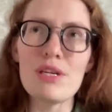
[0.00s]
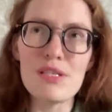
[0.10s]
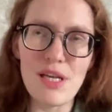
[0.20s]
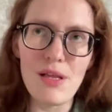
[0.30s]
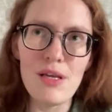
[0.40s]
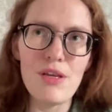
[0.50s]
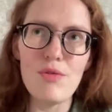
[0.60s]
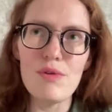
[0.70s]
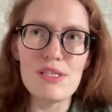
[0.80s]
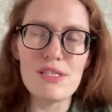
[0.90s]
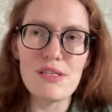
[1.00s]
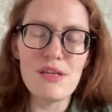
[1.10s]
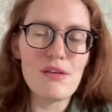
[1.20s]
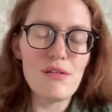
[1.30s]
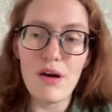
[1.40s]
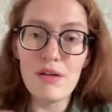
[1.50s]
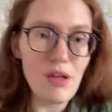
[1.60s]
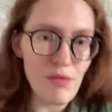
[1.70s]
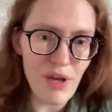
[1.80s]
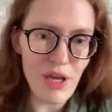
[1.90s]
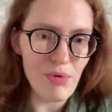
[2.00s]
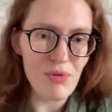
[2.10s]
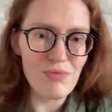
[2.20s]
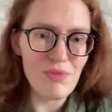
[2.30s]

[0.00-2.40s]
telling you is unconveyable.